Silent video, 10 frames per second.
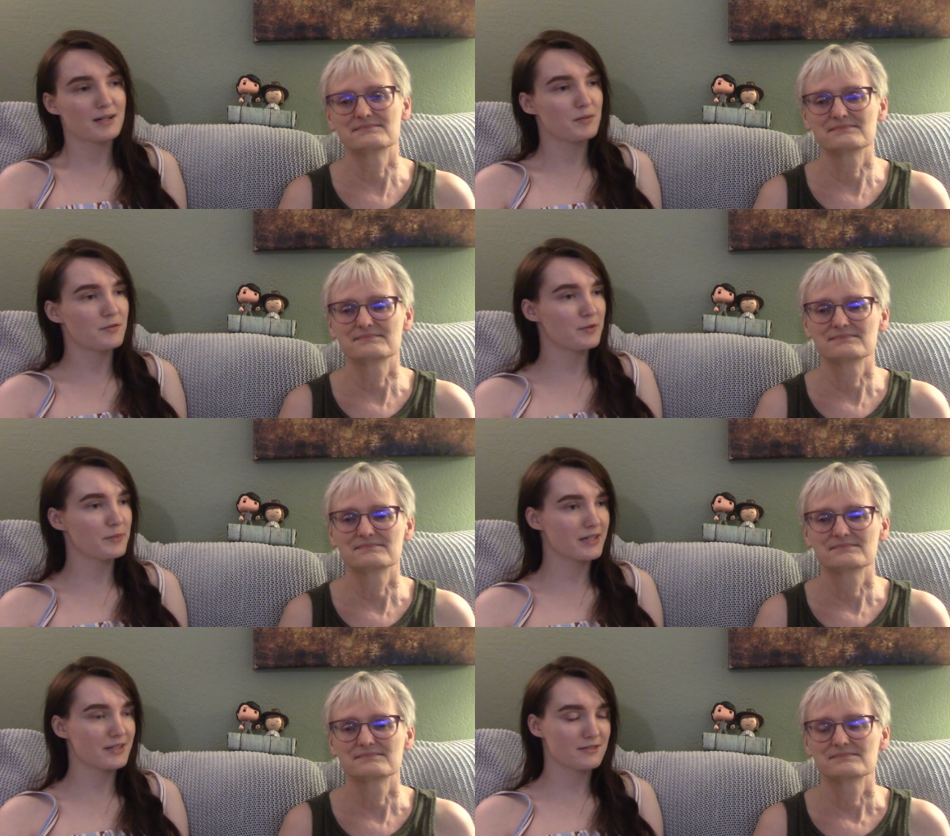Speaker 1: Before we
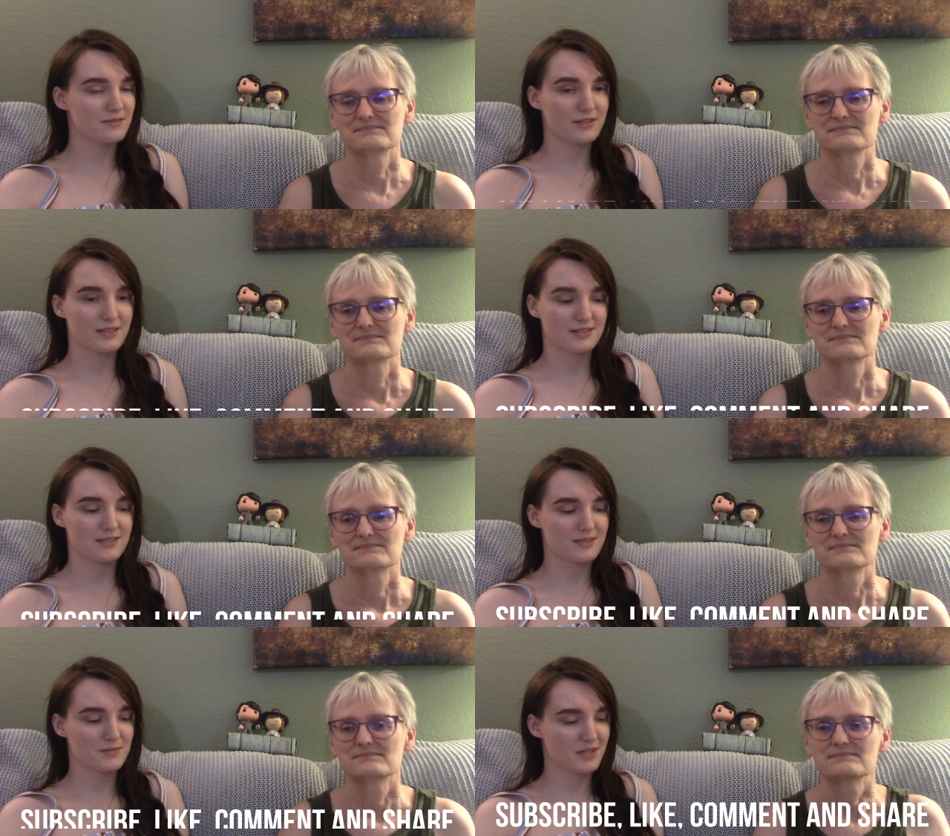begin, don't forget to
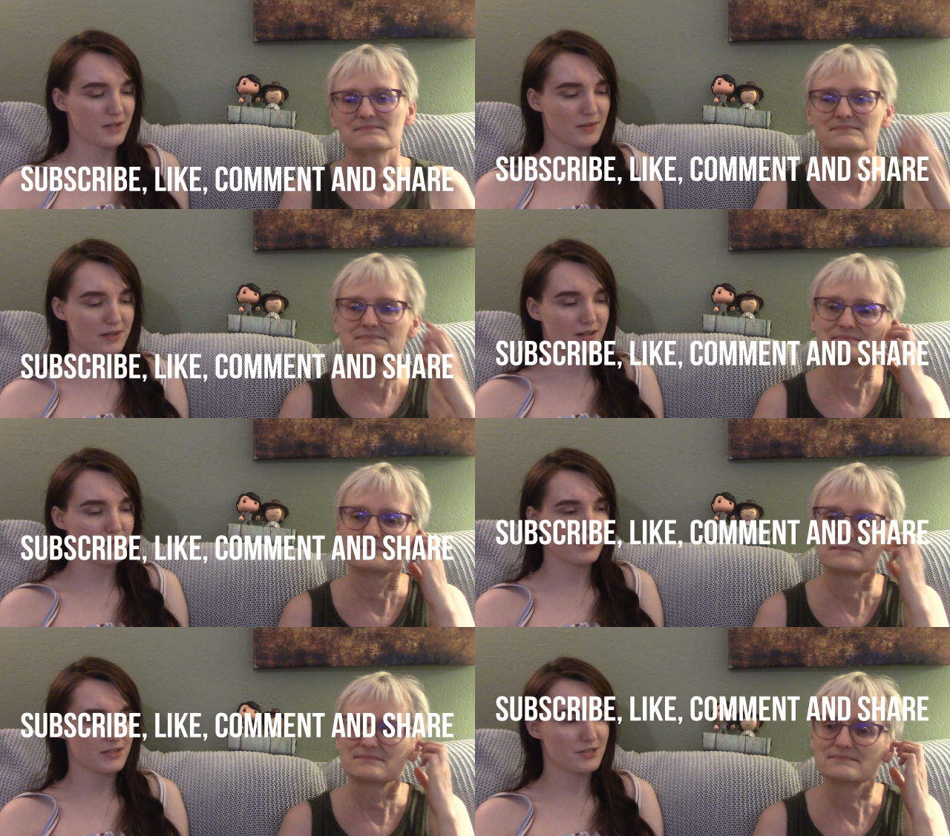subscribe, like,
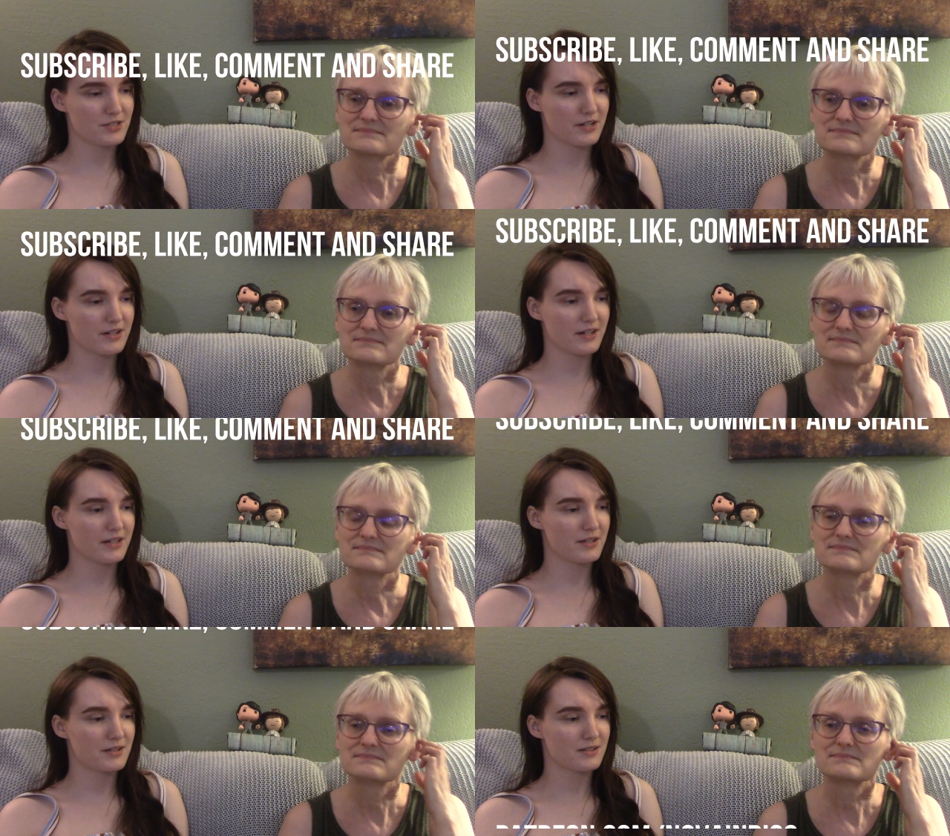comment, and share.
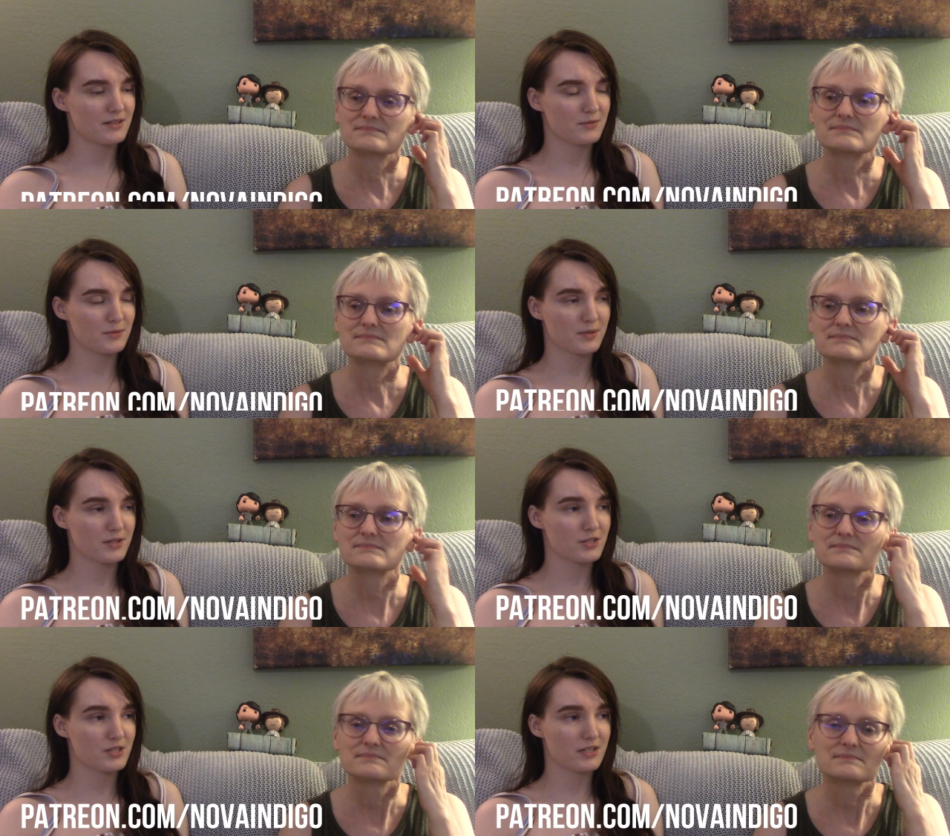And if you
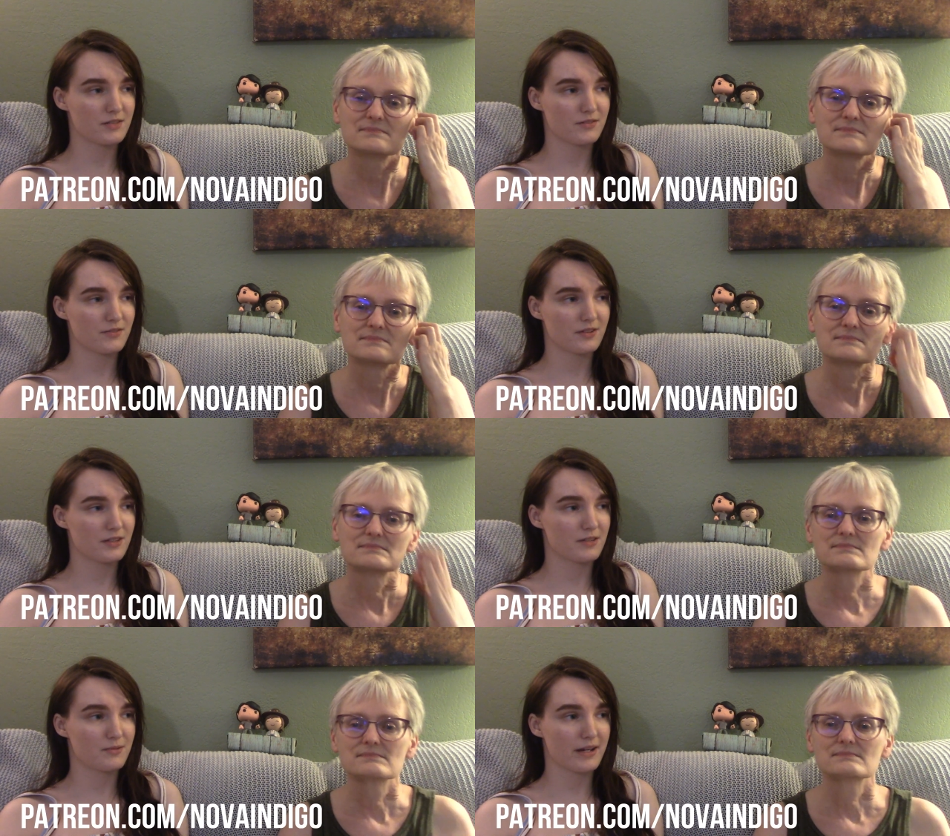want to watch any of our
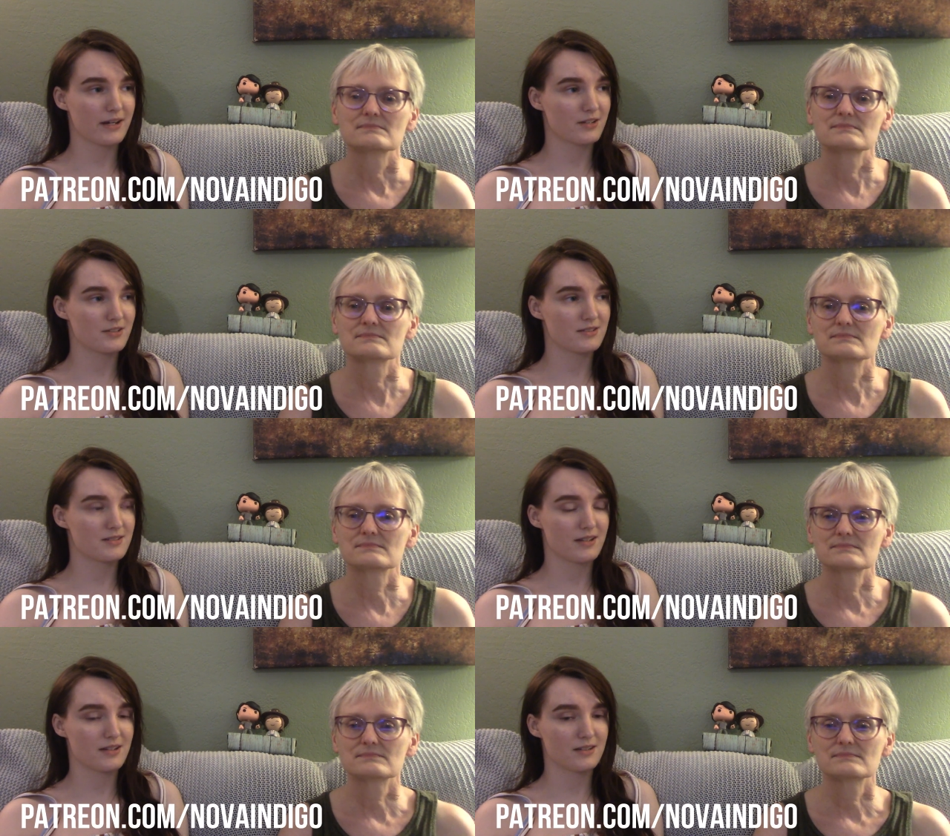full-length reactions,
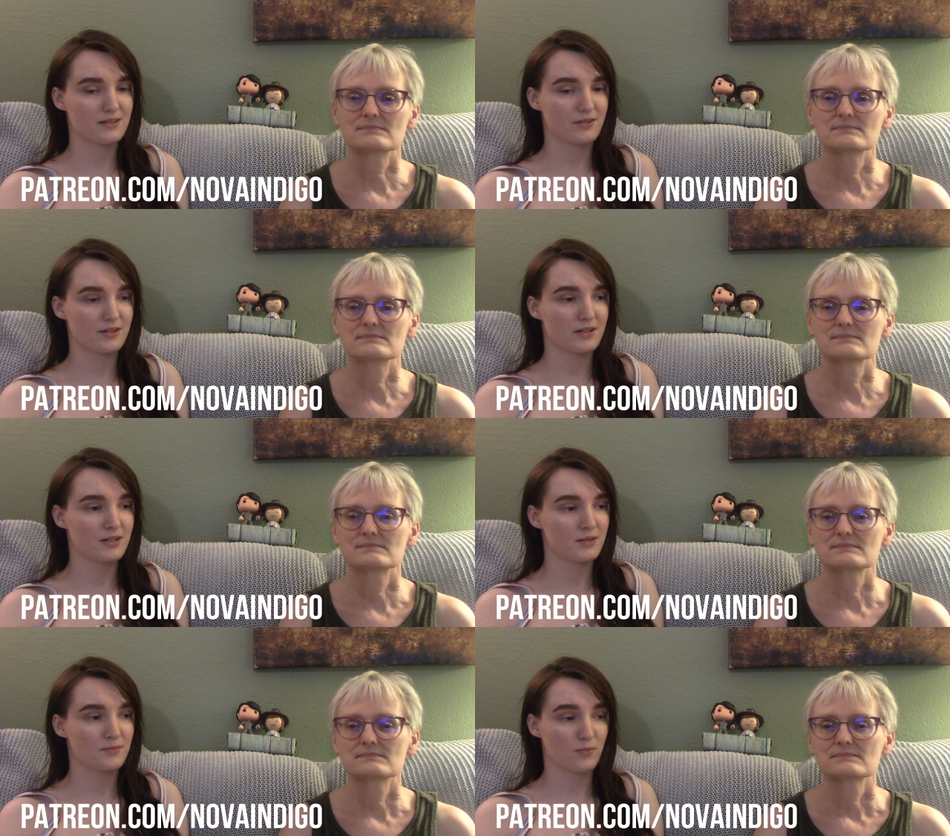any of our
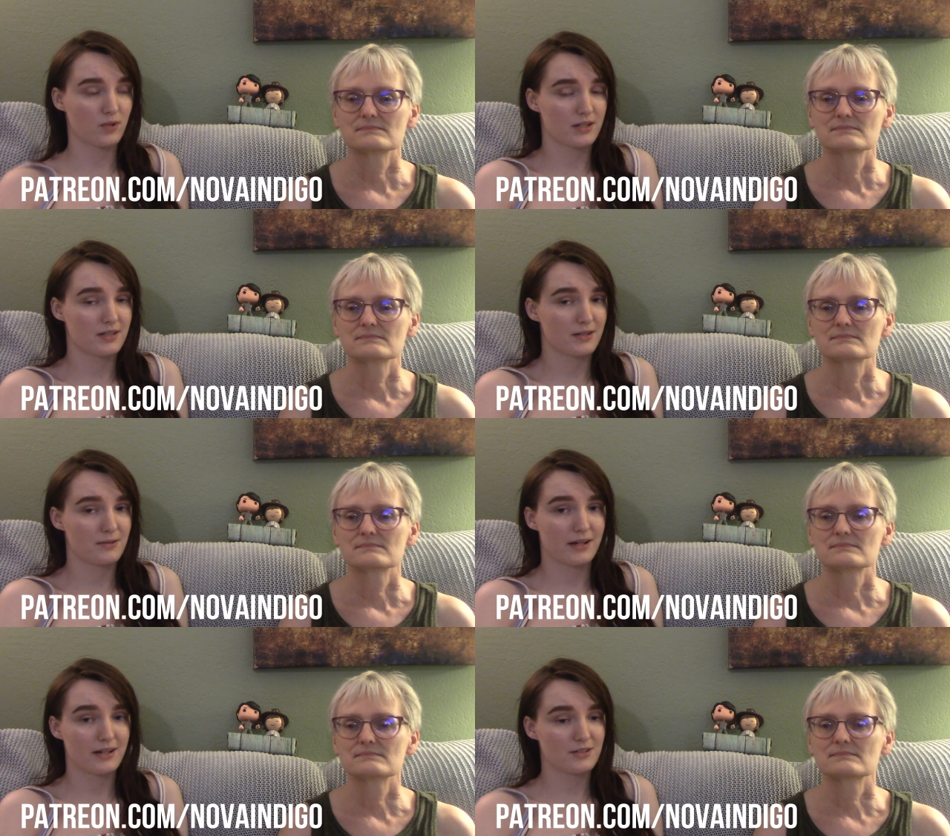Walking Dead
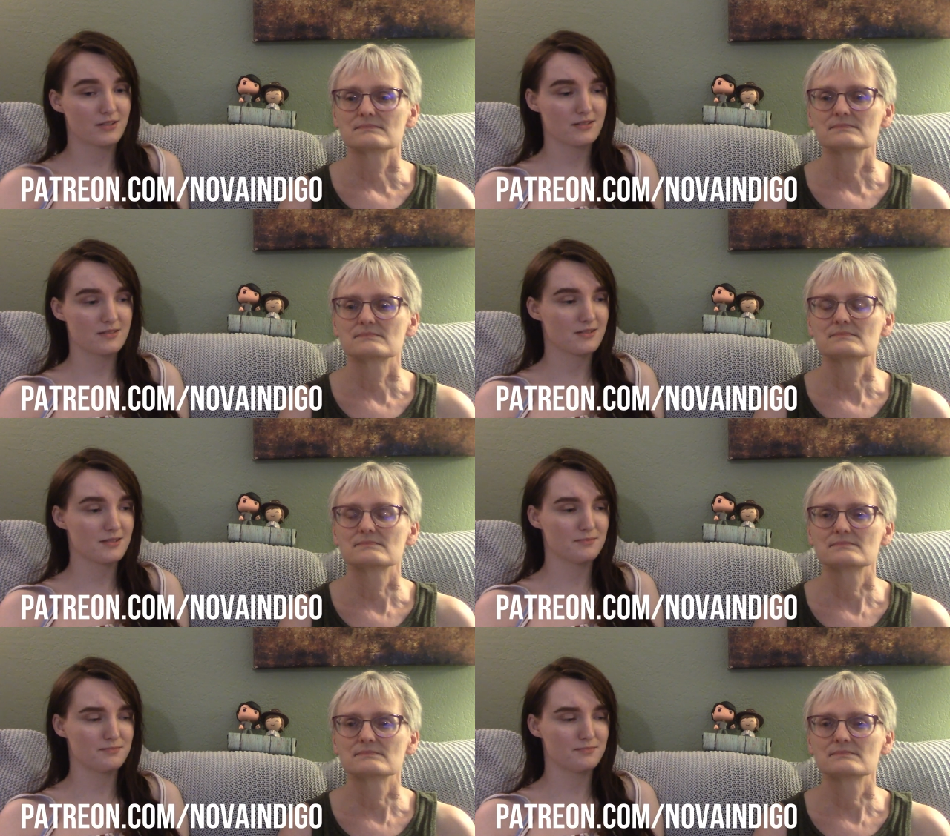reactions, yeah.